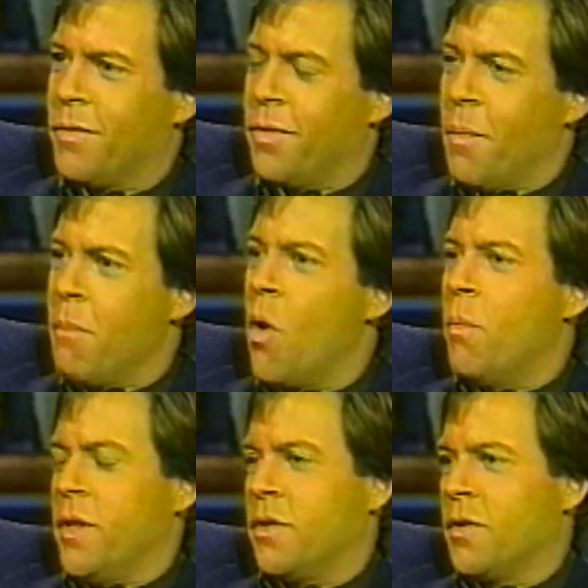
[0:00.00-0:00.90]
the
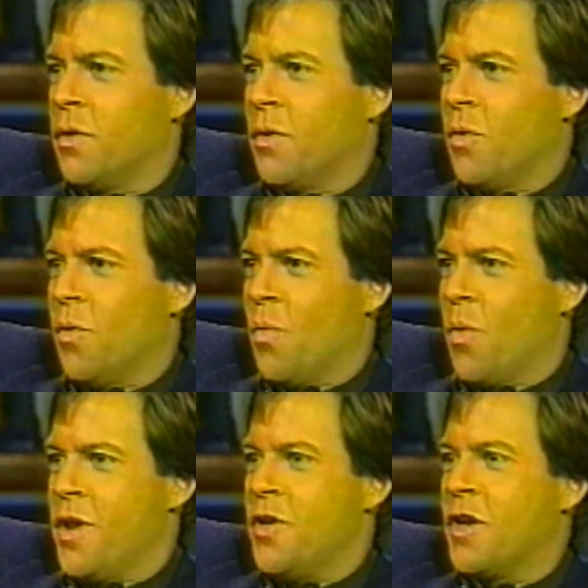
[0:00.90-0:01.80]
moment
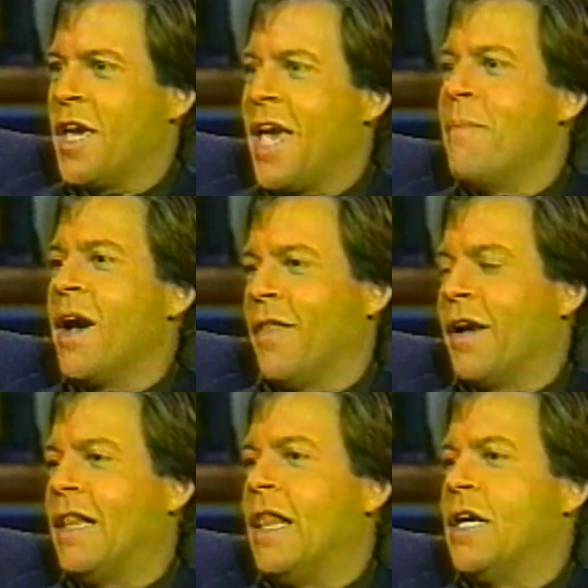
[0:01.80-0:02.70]
when you came out of the
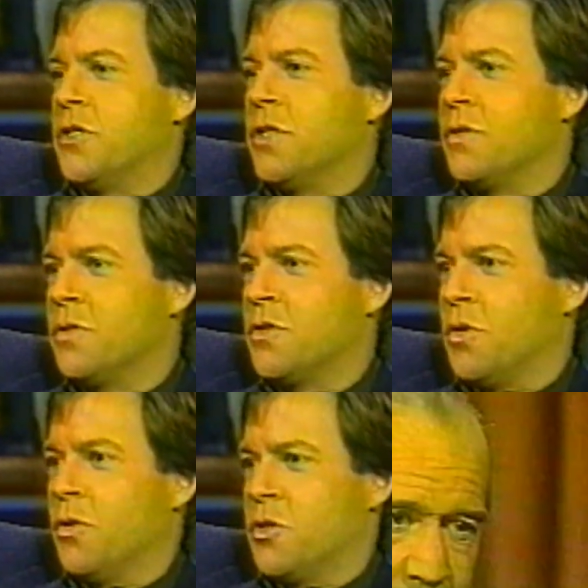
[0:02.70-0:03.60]
closet, so to